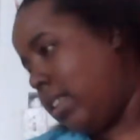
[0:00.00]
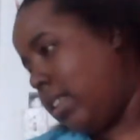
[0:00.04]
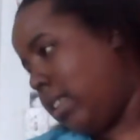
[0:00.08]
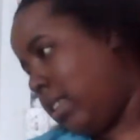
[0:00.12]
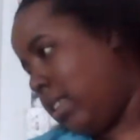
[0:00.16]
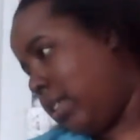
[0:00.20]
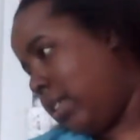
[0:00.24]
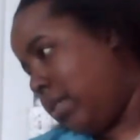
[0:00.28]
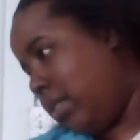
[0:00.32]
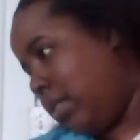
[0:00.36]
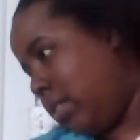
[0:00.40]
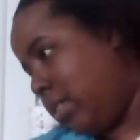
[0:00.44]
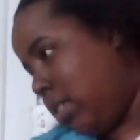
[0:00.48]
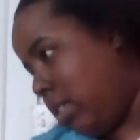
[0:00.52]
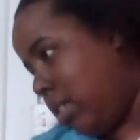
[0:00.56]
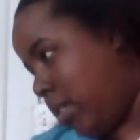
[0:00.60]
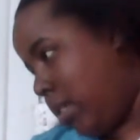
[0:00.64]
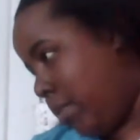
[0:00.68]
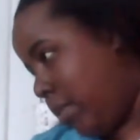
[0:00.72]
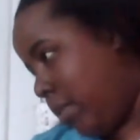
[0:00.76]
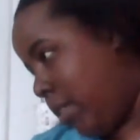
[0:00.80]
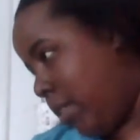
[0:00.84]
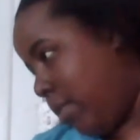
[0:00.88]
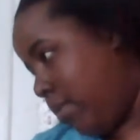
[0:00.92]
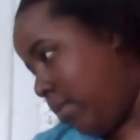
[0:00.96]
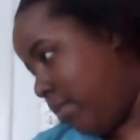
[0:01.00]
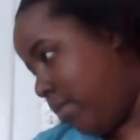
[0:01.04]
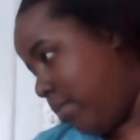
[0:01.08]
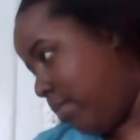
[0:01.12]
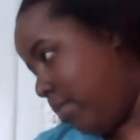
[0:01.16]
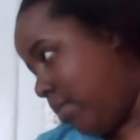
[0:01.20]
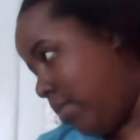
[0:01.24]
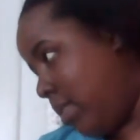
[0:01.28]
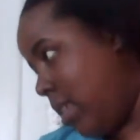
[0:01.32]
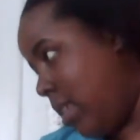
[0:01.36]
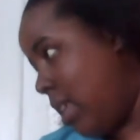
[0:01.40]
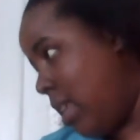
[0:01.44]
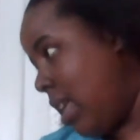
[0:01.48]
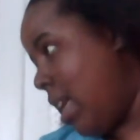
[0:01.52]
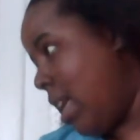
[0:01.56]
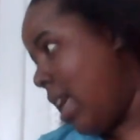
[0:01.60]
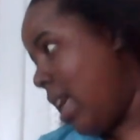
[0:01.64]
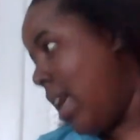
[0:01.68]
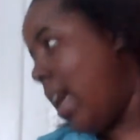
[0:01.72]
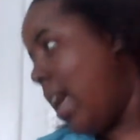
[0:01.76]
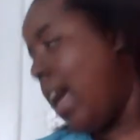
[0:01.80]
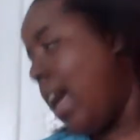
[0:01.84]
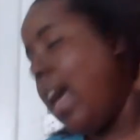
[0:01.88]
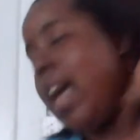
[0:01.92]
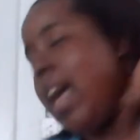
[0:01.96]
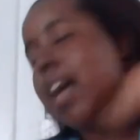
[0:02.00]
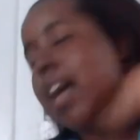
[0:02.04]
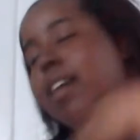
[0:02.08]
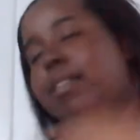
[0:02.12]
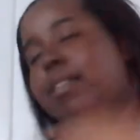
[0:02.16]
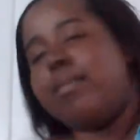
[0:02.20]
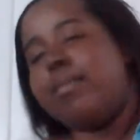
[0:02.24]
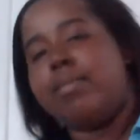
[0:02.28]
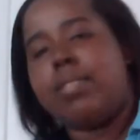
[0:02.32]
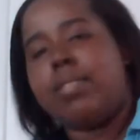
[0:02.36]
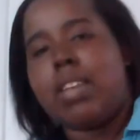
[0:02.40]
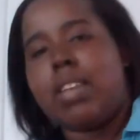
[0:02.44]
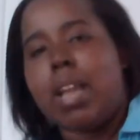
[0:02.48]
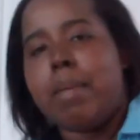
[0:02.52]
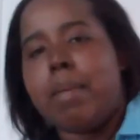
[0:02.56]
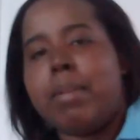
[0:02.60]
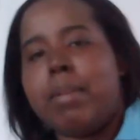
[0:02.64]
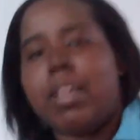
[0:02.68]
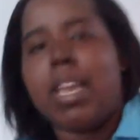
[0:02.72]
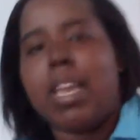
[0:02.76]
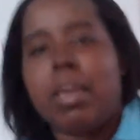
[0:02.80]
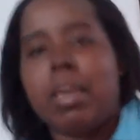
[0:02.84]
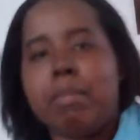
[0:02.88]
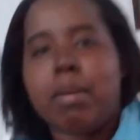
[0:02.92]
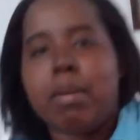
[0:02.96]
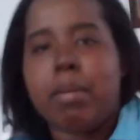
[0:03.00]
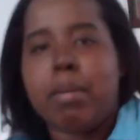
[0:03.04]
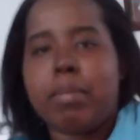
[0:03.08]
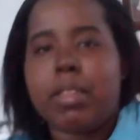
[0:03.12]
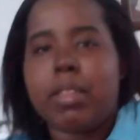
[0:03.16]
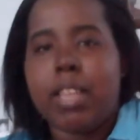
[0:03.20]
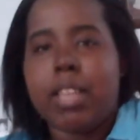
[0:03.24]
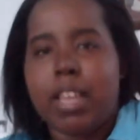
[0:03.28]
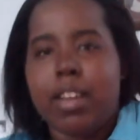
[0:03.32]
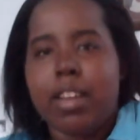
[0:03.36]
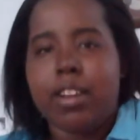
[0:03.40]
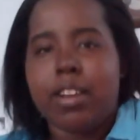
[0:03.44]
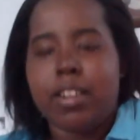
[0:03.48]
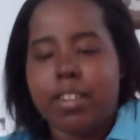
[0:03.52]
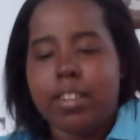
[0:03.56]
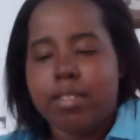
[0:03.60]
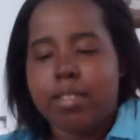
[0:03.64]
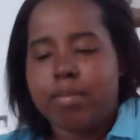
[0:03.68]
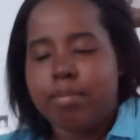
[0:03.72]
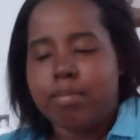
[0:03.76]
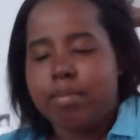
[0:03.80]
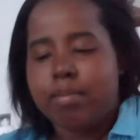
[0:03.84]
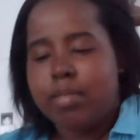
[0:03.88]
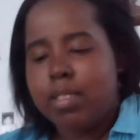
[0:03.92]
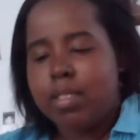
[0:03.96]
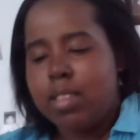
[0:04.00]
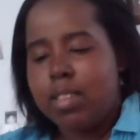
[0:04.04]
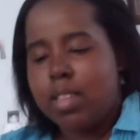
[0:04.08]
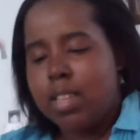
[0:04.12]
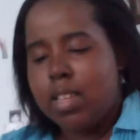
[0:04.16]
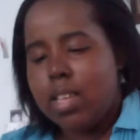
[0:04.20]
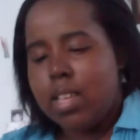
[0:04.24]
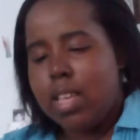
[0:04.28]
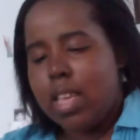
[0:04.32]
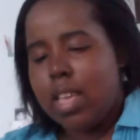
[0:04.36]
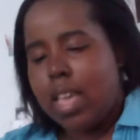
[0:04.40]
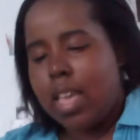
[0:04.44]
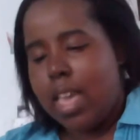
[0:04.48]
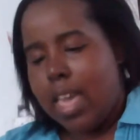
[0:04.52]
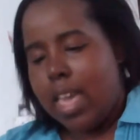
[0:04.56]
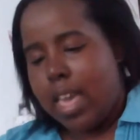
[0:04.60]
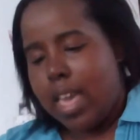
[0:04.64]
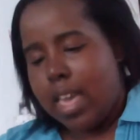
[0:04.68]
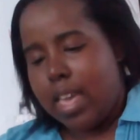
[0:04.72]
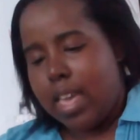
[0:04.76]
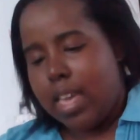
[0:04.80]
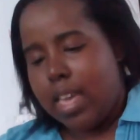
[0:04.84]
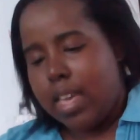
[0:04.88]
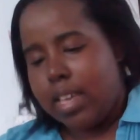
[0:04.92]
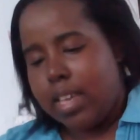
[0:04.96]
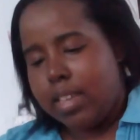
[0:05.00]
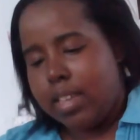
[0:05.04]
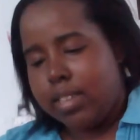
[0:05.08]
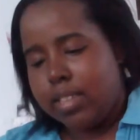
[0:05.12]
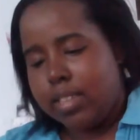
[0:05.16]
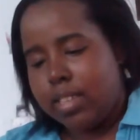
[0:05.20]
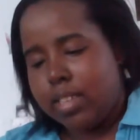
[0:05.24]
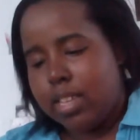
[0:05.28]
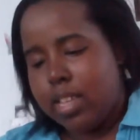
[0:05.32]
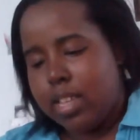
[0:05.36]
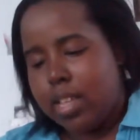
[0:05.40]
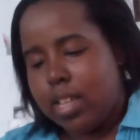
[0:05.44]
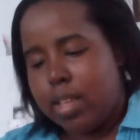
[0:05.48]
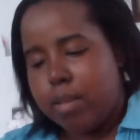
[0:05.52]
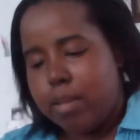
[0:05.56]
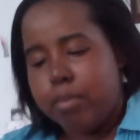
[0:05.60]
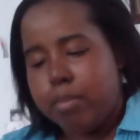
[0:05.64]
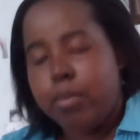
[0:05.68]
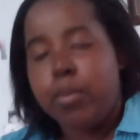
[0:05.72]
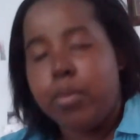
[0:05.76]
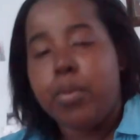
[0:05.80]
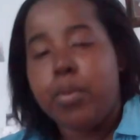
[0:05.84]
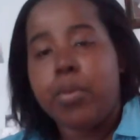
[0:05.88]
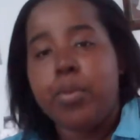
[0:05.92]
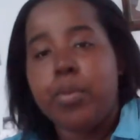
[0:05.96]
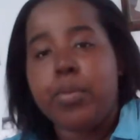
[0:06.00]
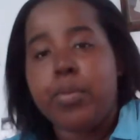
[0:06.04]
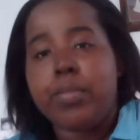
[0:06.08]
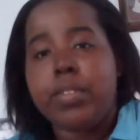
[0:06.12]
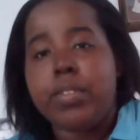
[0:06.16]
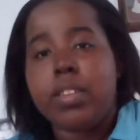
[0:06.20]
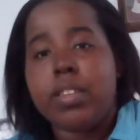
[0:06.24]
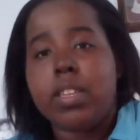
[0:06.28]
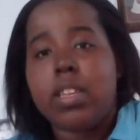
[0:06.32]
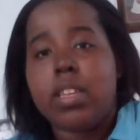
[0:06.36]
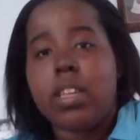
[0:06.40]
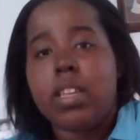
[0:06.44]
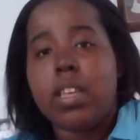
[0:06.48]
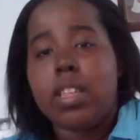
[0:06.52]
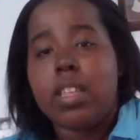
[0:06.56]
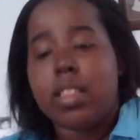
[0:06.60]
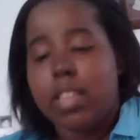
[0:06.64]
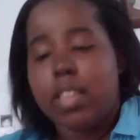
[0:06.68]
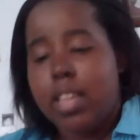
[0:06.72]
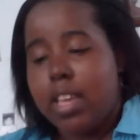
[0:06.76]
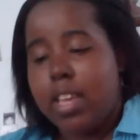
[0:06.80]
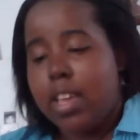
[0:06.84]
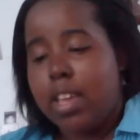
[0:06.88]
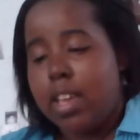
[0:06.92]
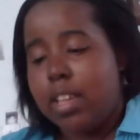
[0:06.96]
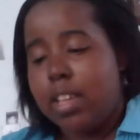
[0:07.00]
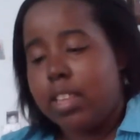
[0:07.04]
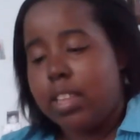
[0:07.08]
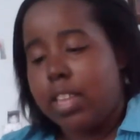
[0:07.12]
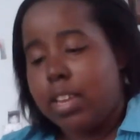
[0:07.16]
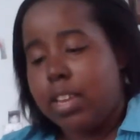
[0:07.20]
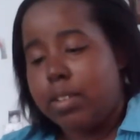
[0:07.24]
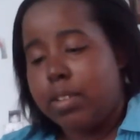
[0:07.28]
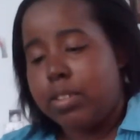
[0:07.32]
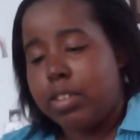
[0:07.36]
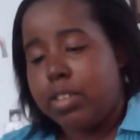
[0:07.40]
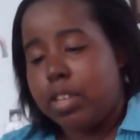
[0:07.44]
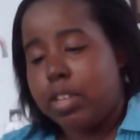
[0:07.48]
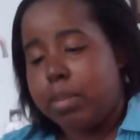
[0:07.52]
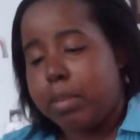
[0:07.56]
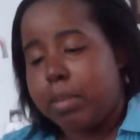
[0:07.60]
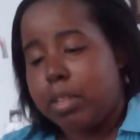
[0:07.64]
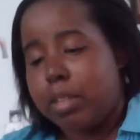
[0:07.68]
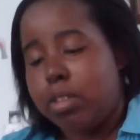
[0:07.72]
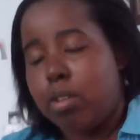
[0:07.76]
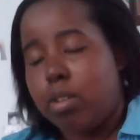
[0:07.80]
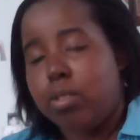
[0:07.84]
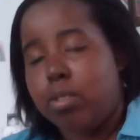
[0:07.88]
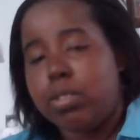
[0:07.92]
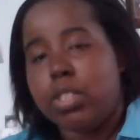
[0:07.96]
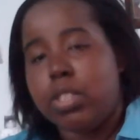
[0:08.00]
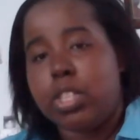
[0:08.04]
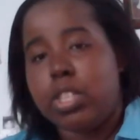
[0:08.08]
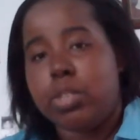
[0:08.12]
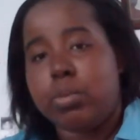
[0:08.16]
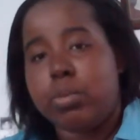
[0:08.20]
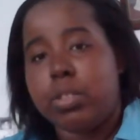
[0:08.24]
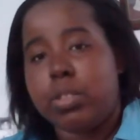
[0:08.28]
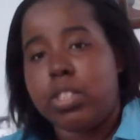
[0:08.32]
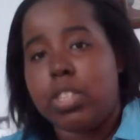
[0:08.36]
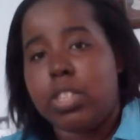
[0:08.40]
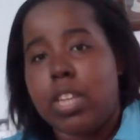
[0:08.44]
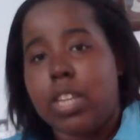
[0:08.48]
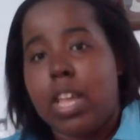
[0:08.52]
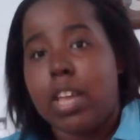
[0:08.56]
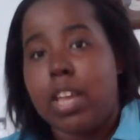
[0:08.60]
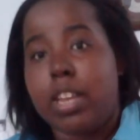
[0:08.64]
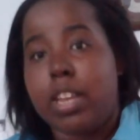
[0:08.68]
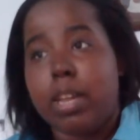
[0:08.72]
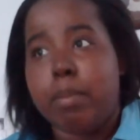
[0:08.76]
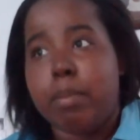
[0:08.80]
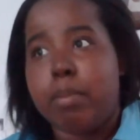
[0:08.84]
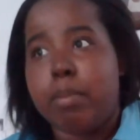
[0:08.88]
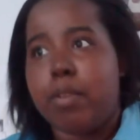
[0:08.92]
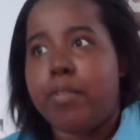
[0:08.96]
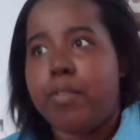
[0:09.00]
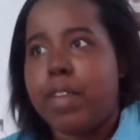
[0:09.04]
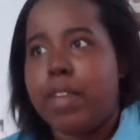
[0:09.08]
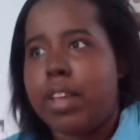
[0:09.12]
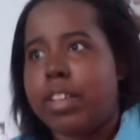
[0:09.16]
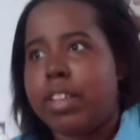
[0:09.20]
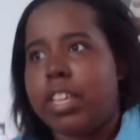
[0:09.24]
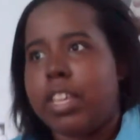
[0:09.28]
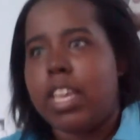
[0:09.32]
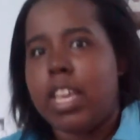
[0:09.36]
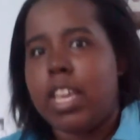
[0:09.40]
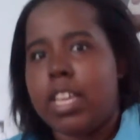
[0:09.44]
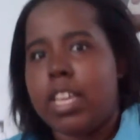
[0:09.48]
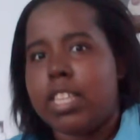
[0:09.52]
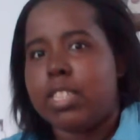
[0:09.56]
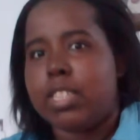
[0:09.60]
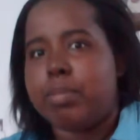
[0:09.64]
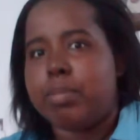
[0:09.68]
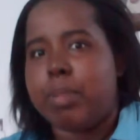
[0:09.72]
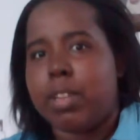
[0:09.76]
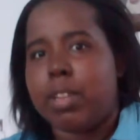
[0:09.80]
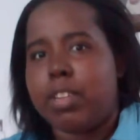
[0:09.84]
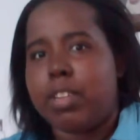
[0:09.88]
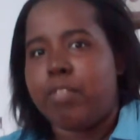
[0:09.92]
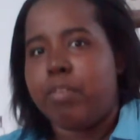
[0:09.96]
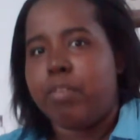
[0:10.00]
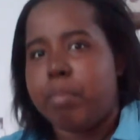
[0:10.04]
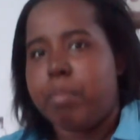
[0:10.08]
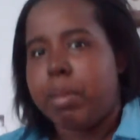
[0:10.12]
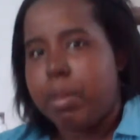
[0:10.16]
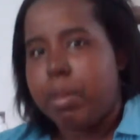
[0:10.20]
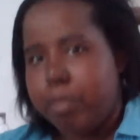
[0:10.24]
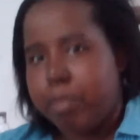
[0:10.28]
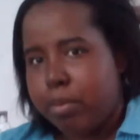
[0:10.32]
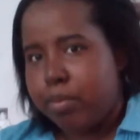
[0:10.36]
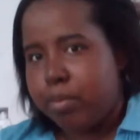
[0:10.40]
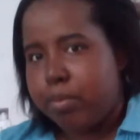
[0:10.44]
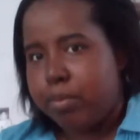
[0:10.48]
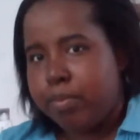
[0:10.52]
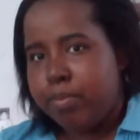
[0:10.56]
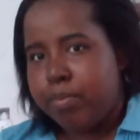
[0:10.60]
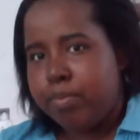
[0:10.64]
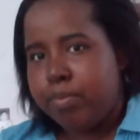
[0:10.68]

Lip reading: They were talking about how Diamond came up there and moved there, and then they were talking about the whole situation, how they both had kids by different people,